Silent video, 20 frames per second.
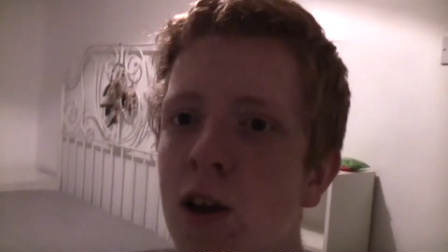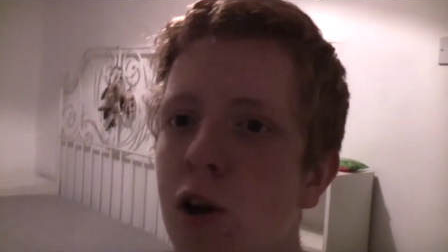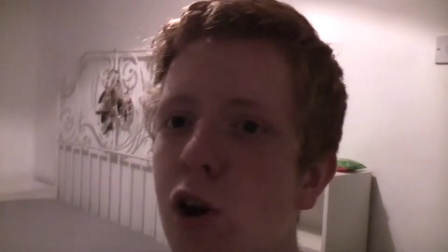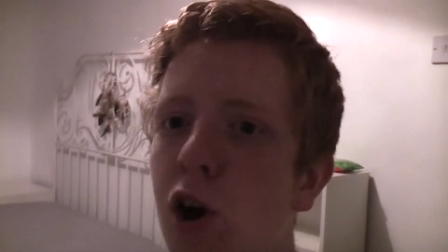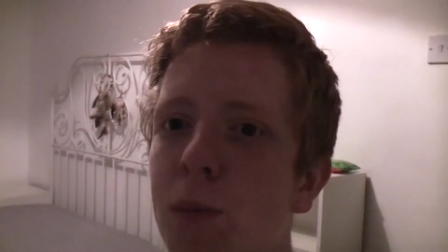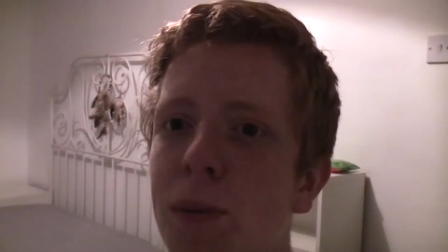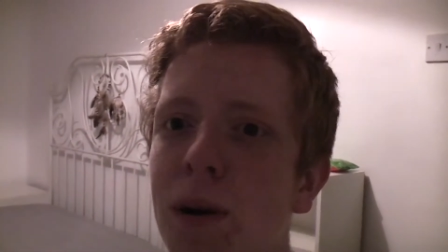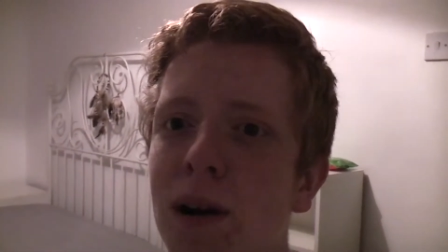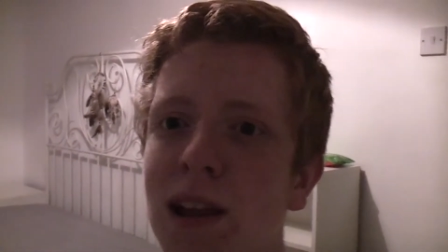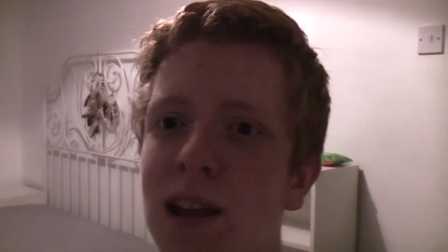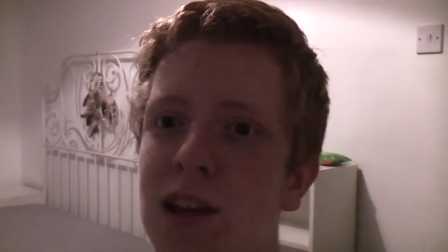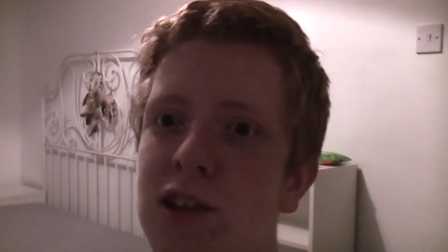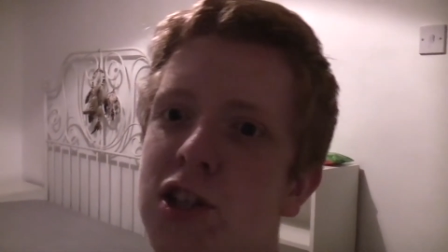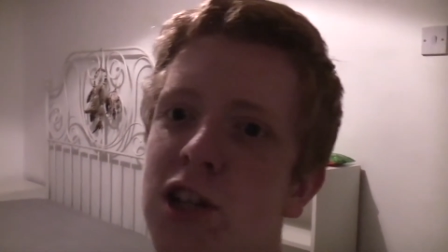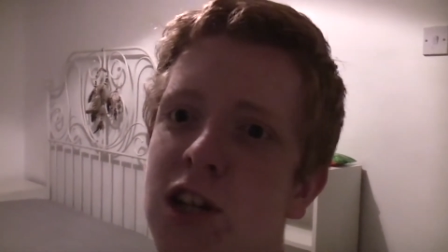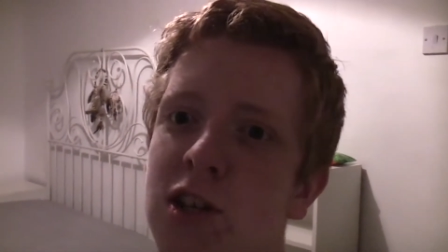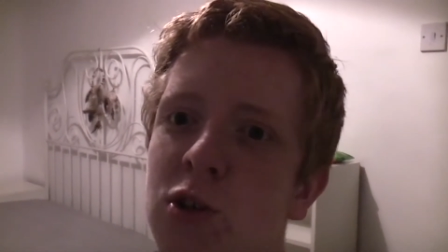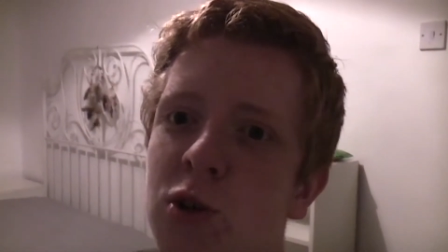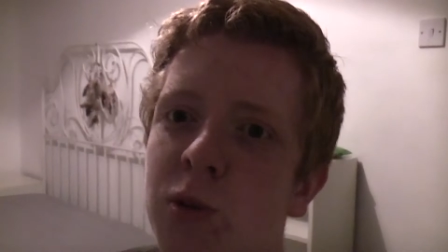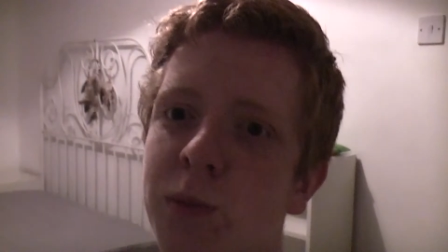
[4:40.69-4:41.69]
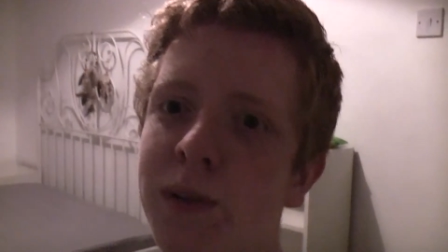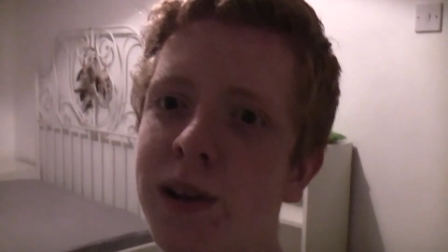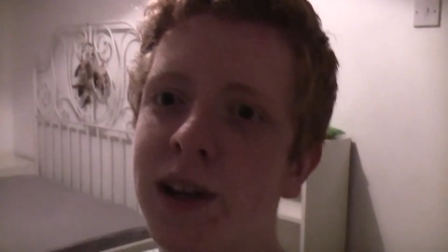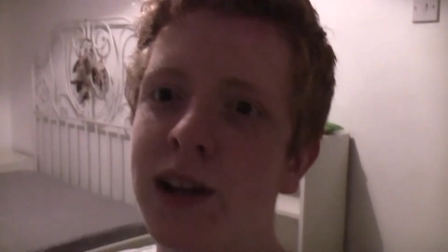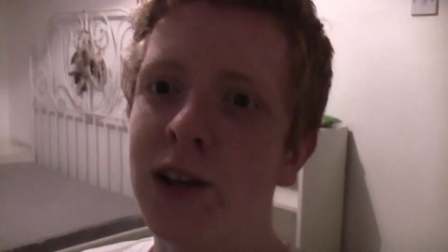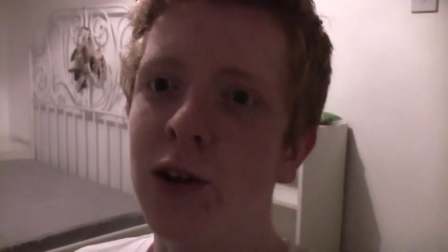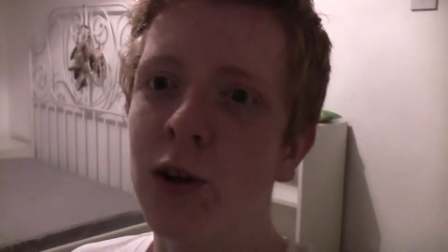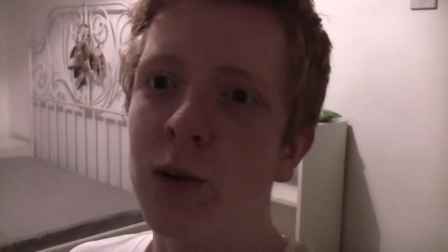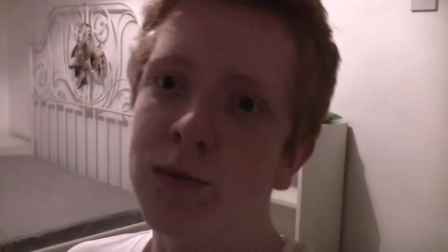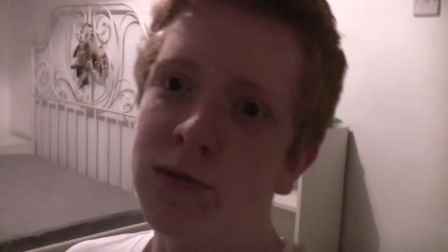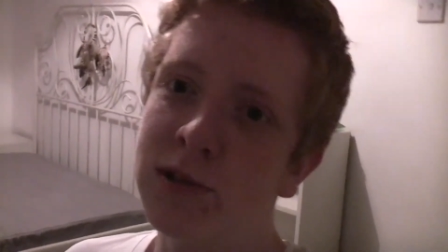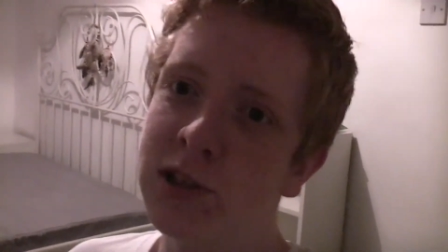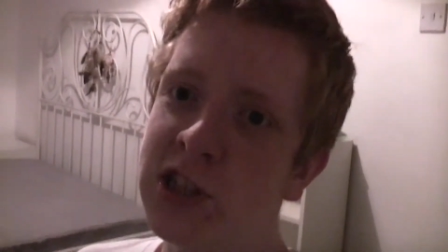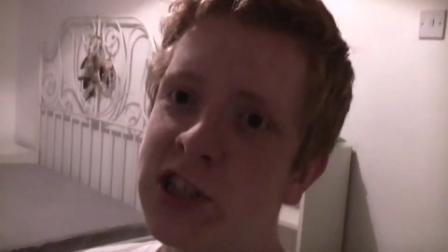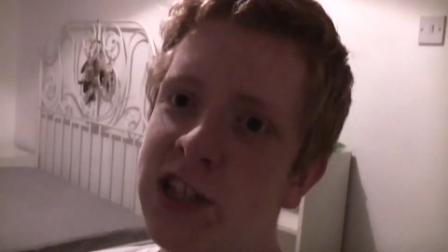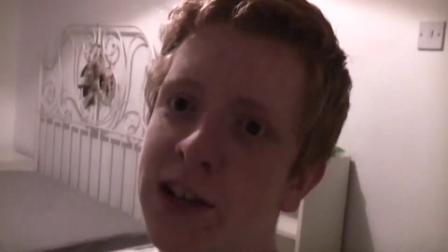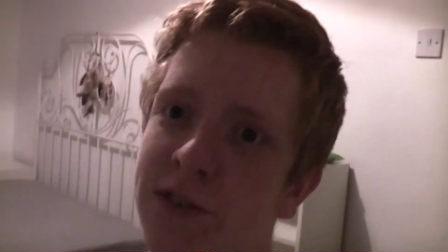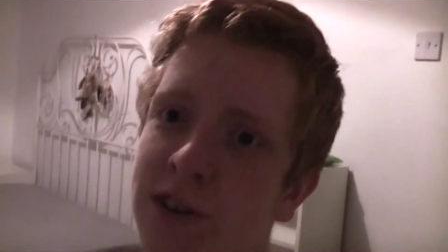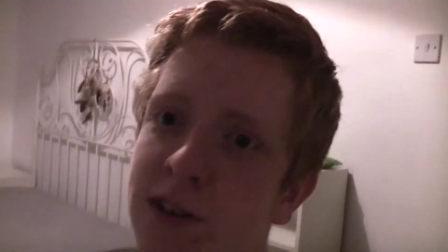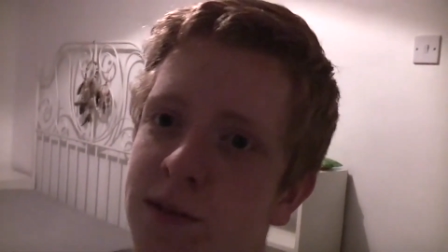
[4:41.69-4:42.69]
Or apparently, she told me, almost
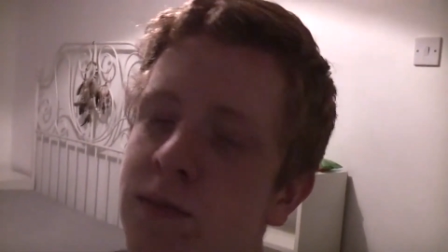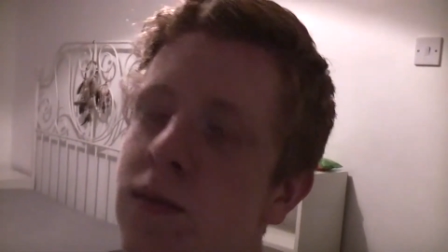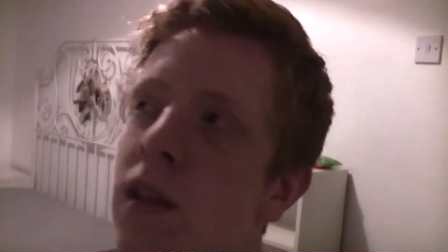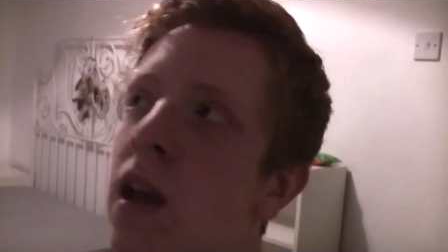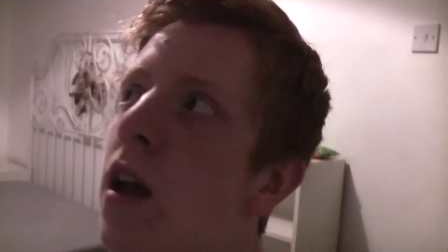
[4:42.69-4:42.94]
seven.